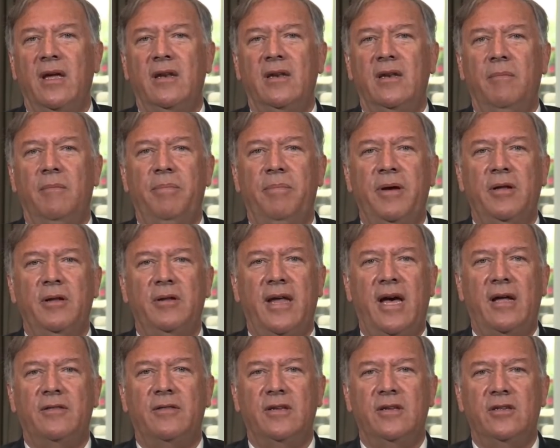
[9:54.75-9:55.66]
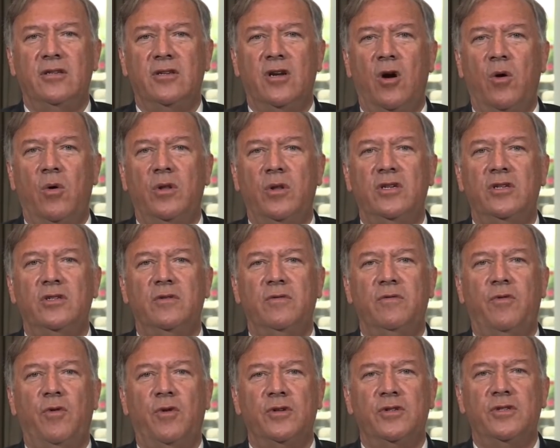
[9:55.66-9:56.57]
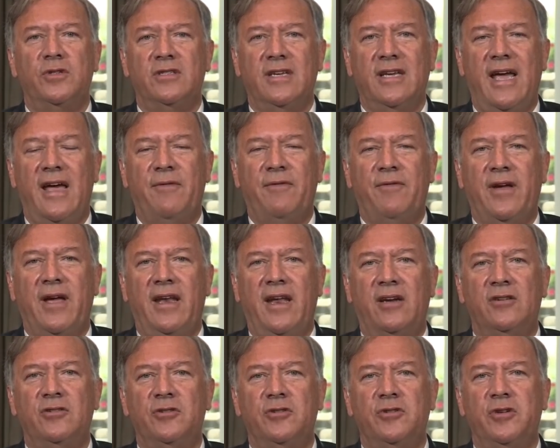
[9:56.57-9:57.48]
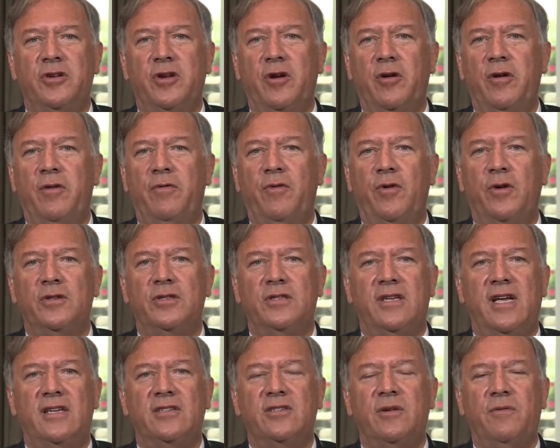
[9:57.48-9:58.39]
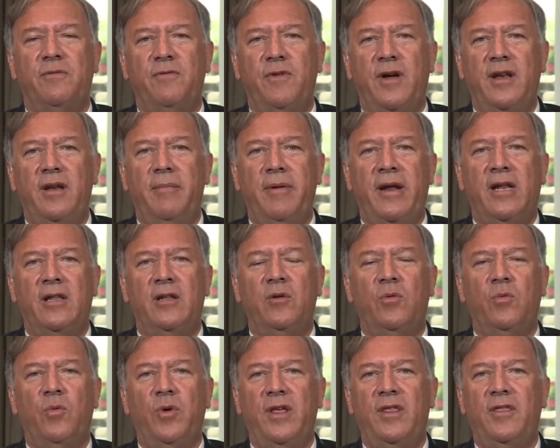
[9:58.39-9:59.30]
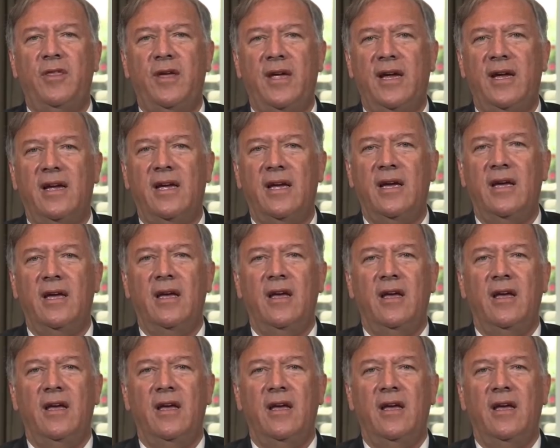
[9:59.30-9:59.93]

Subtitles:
to build out these coalition forces, the Afghan National Security Forces, has to fundamentally rethink